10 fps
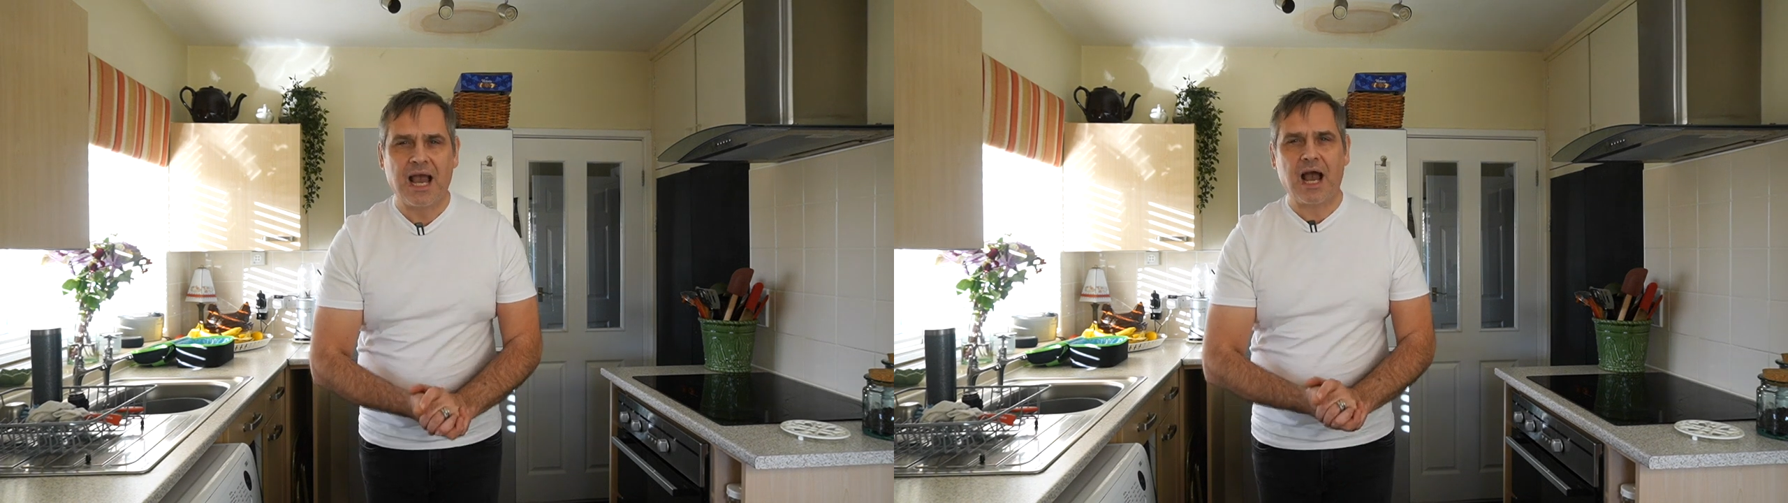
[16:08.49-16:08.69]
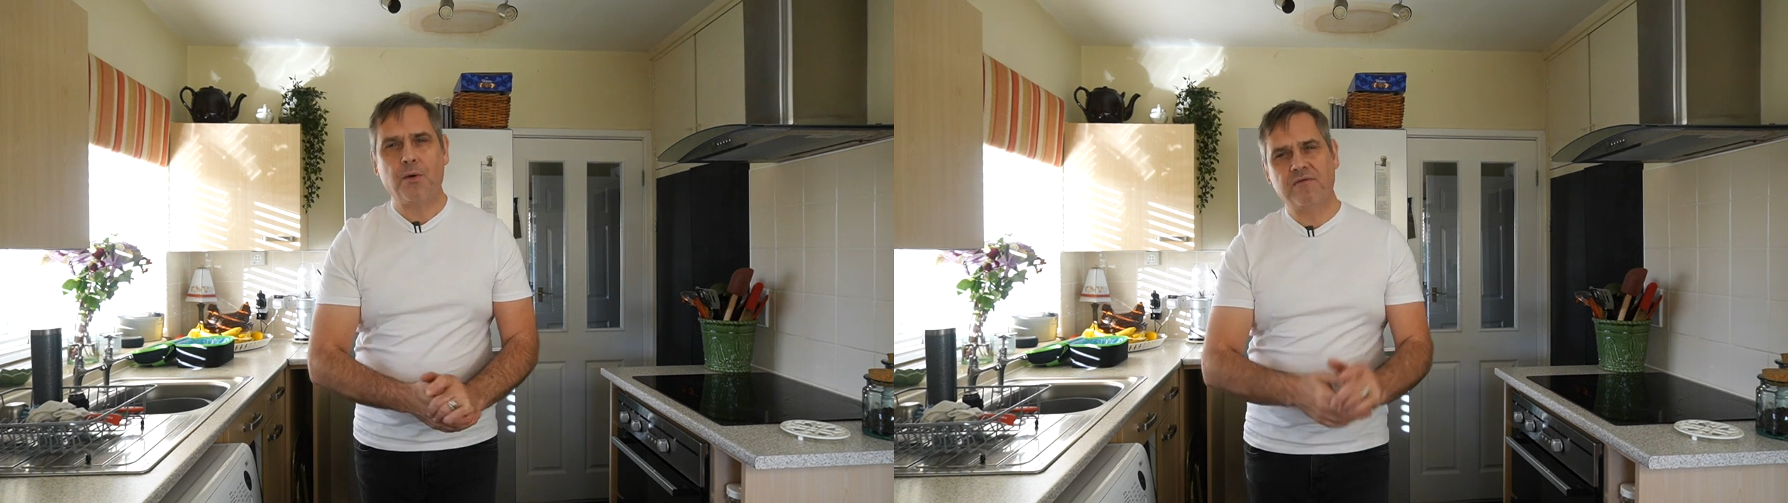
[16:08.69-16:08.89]

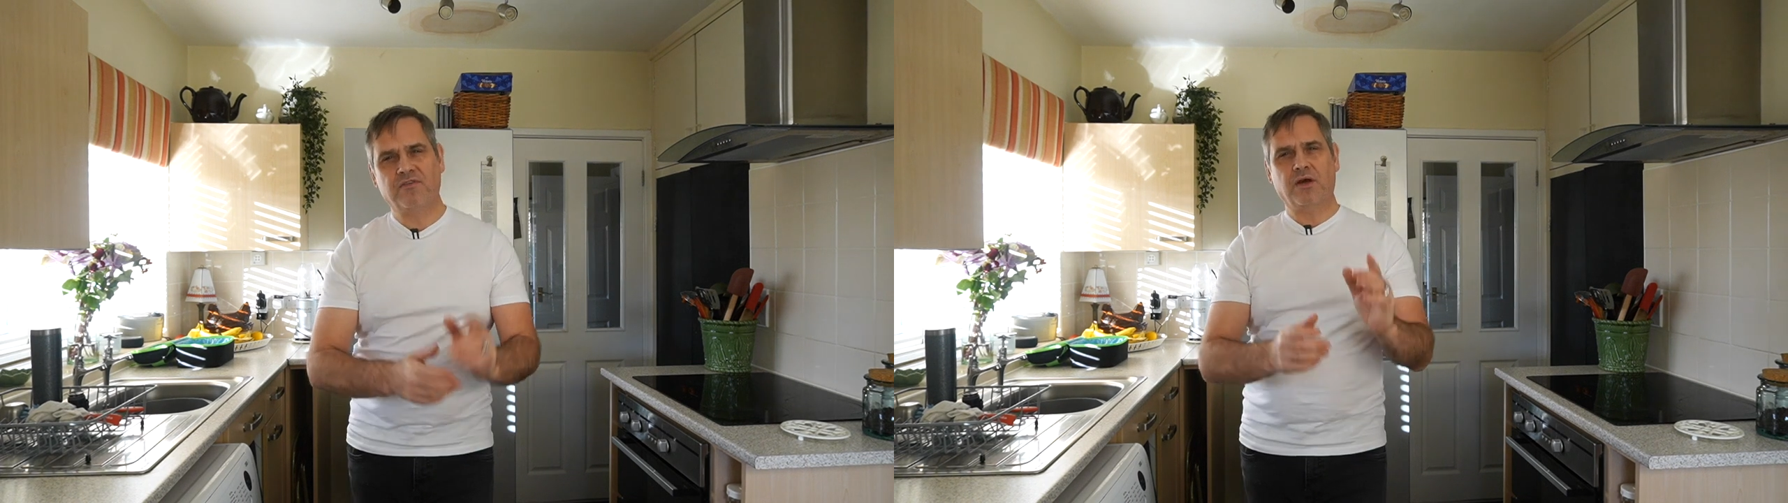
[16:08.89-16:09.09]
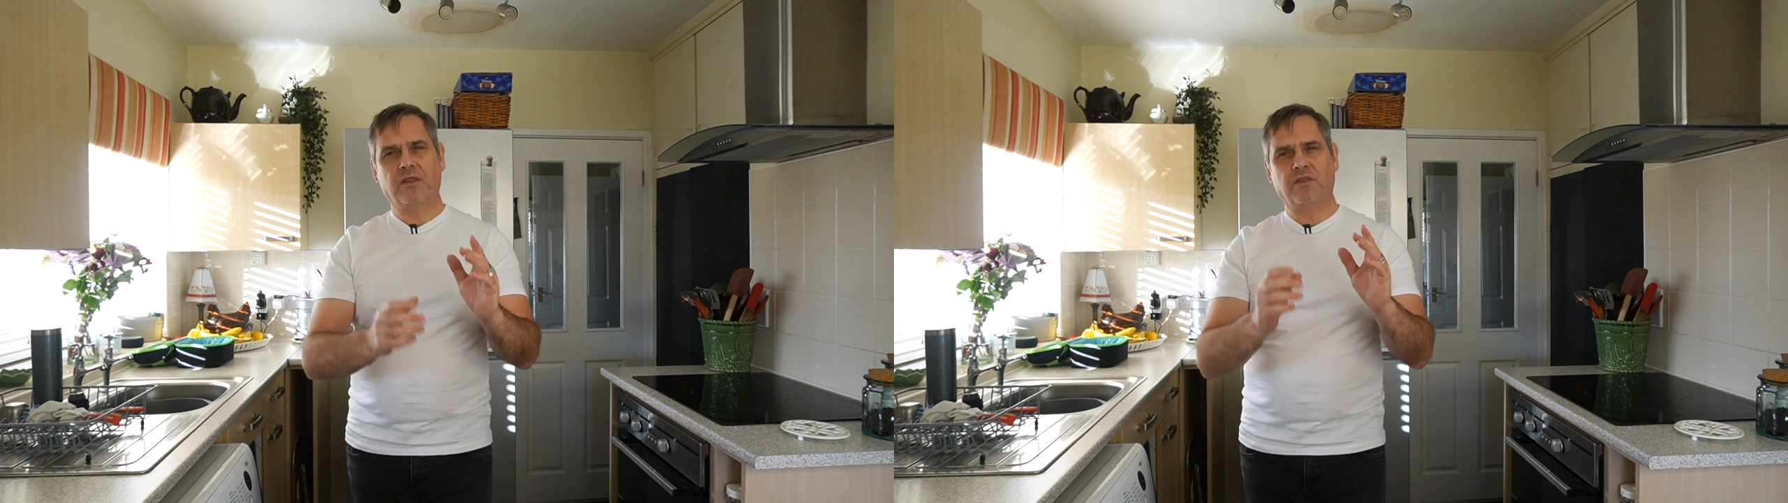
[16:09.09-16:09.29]

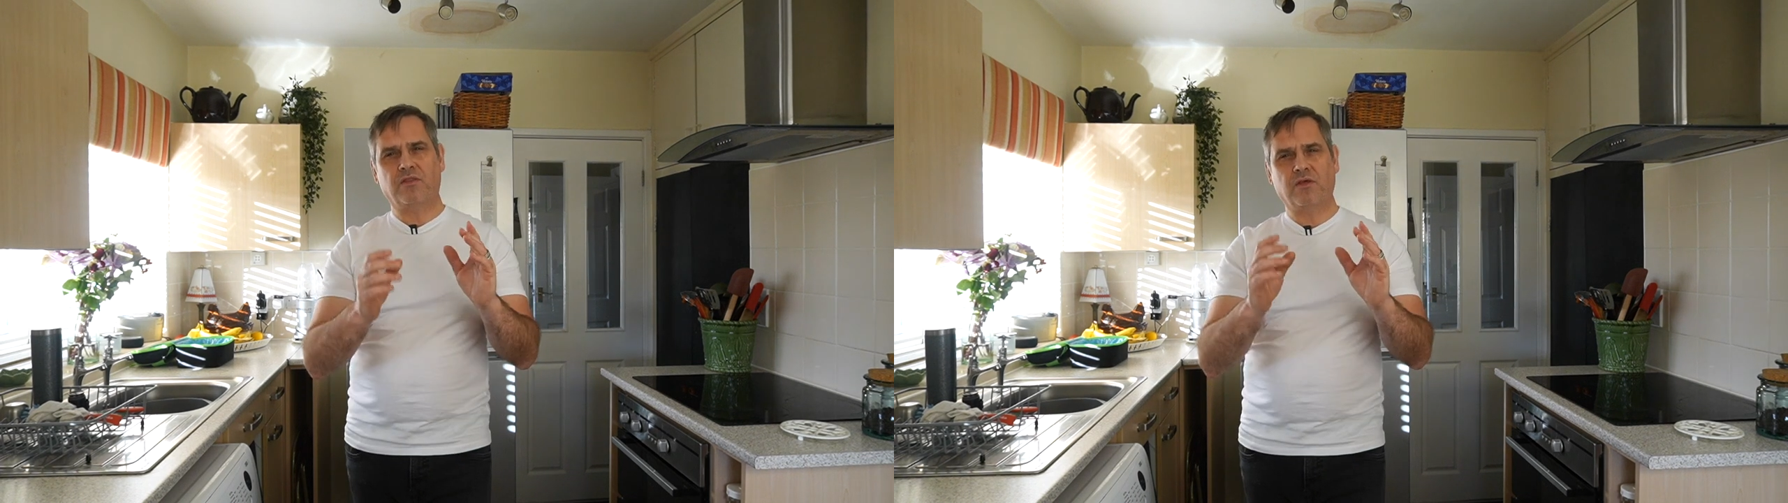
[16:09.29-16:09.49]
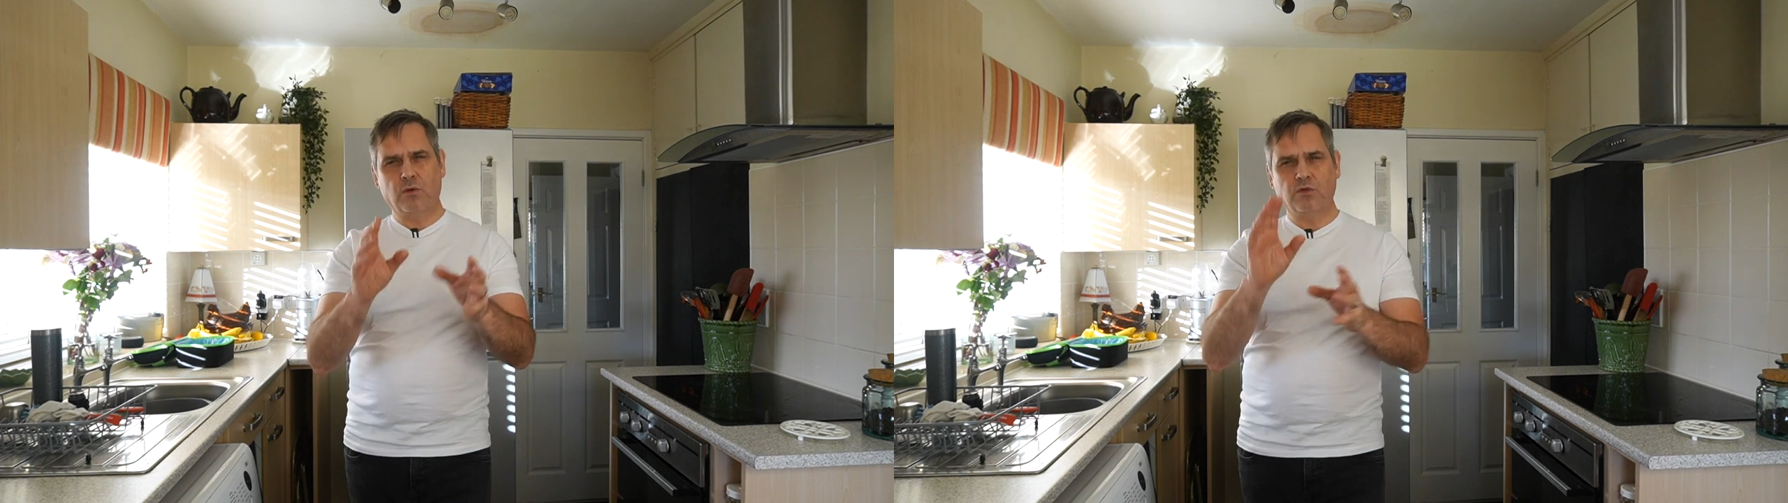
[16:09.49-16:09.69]
However,
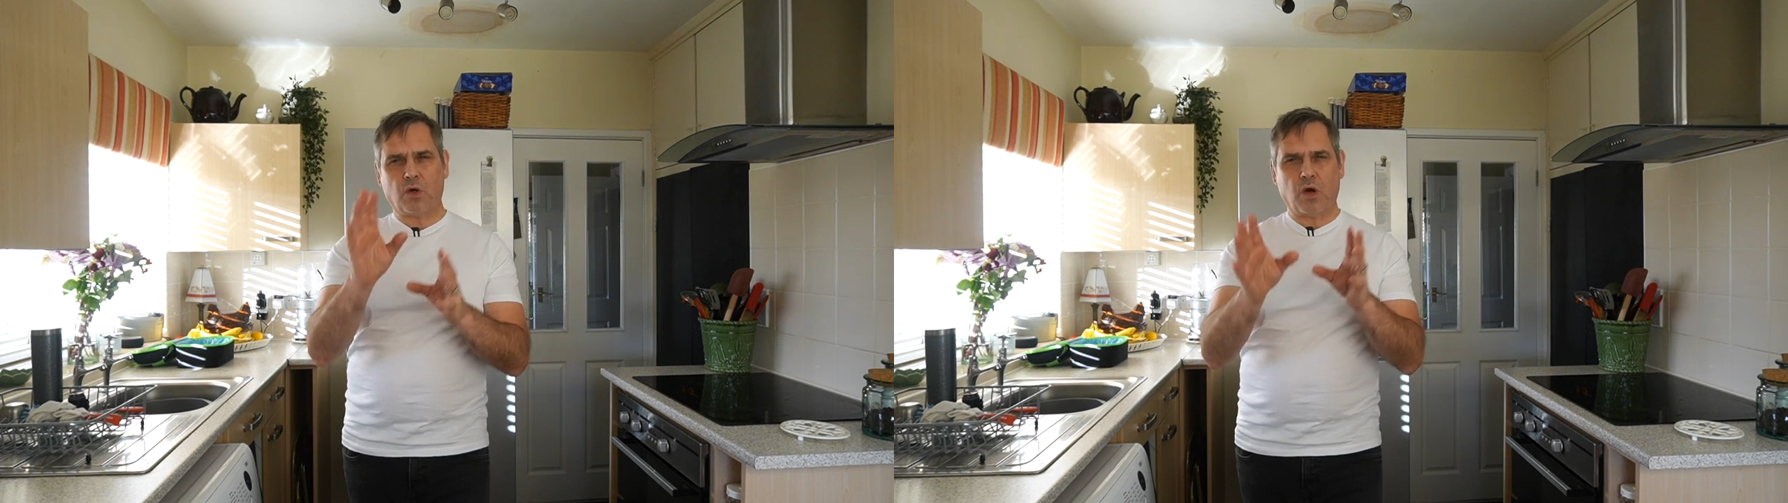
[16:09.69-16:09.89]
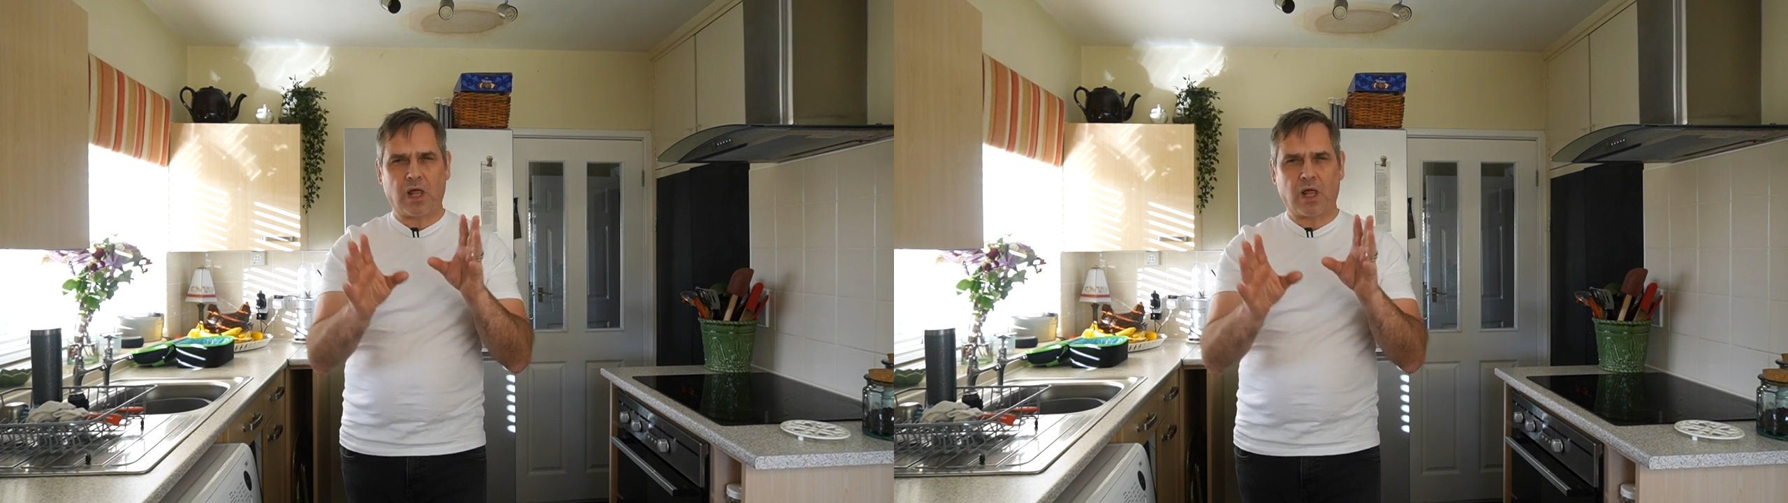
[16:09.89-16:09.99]
those